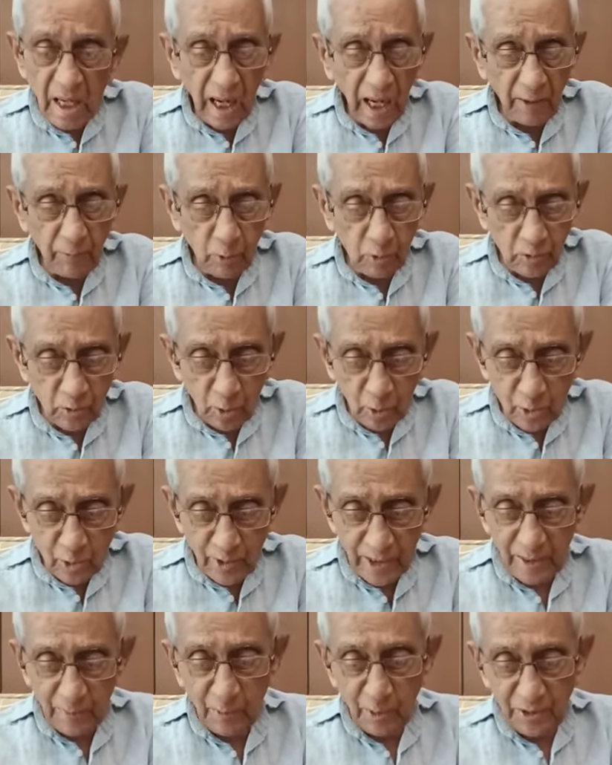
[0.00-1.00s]
I won't go to
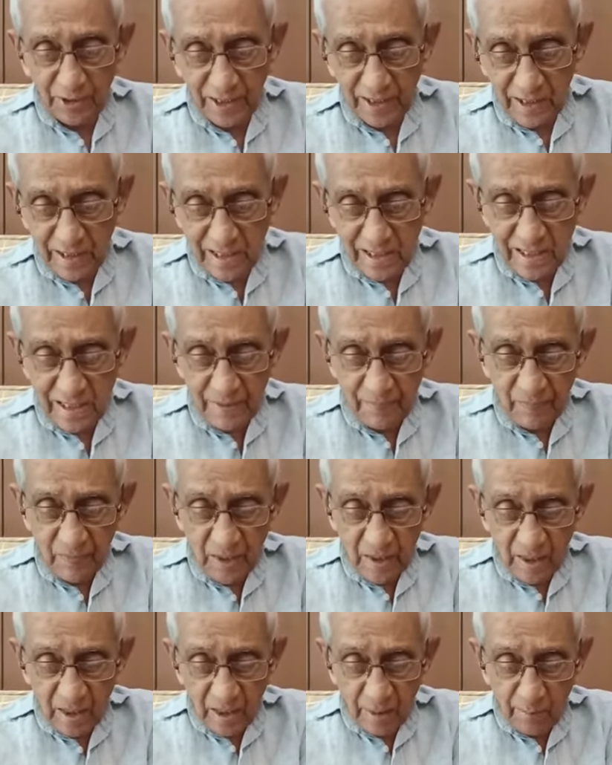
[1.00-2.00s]
anybody else
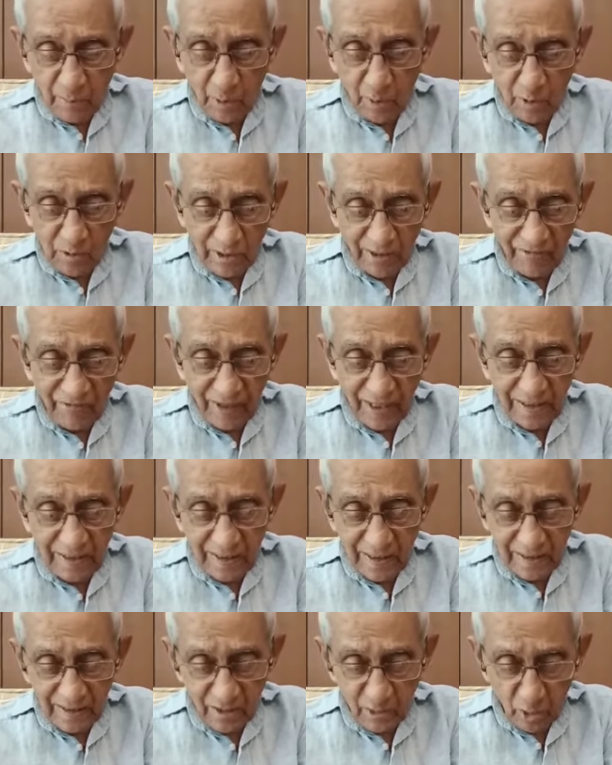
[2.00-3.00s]
because I find
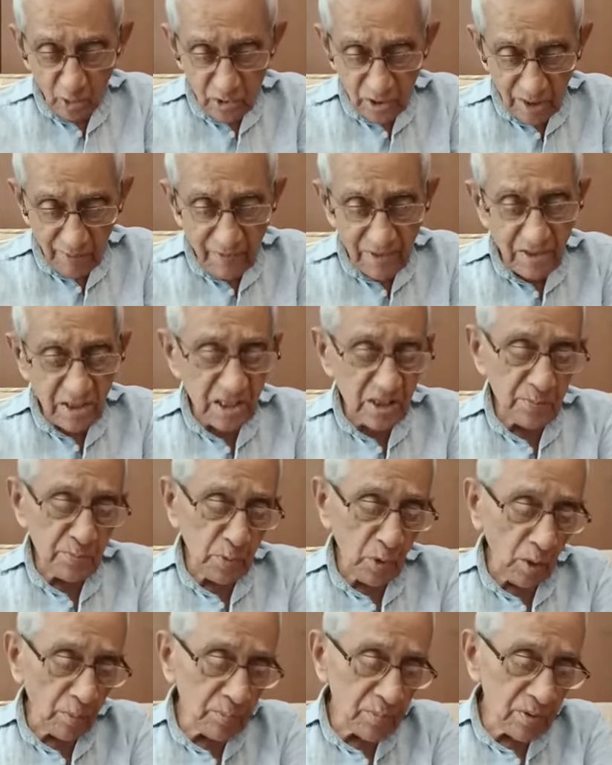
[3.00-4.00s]
that your service is
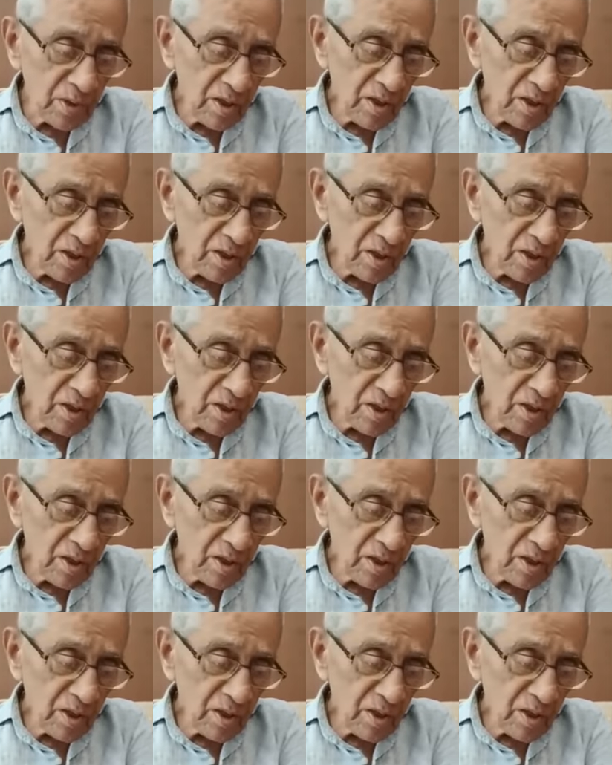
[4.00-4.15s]
prompt,